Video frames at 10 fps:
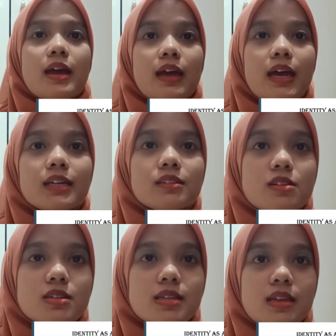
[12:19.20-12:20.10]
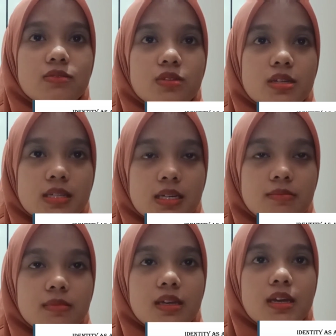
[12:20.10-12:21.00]
Ethnocentrism,
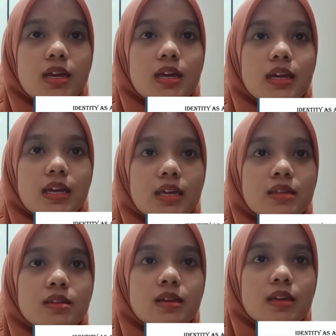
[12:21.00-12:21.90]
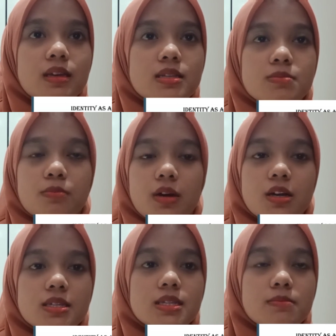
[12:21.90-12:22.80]
in its
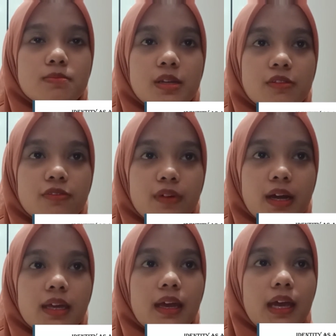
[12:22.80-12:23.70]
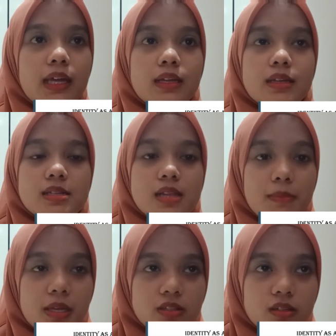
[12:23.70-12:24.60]
most simplified and
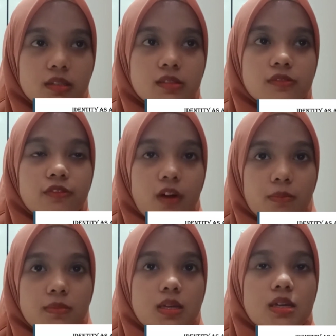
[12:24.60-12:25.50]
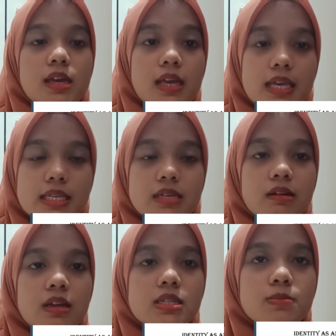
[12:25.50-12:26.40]
elementary form, is
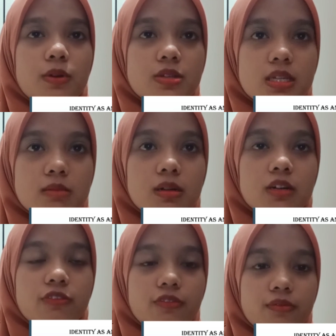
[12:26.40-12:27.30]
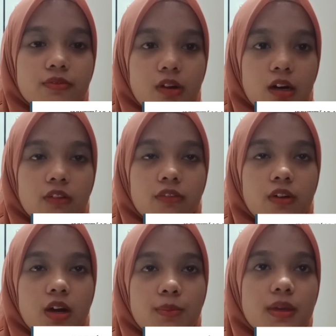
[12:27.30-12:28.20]
responsible for
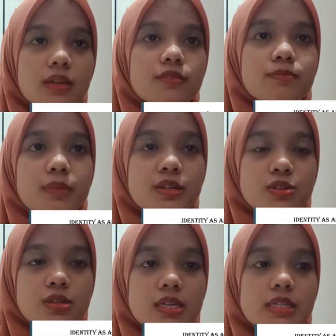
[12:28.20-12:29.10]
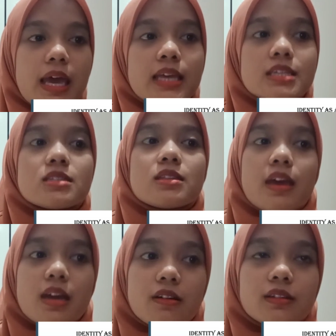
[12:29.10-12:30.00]
forming prejudice and
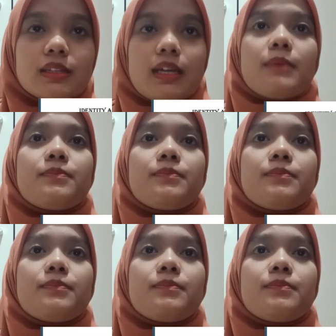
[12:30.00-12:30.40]
stereotypes.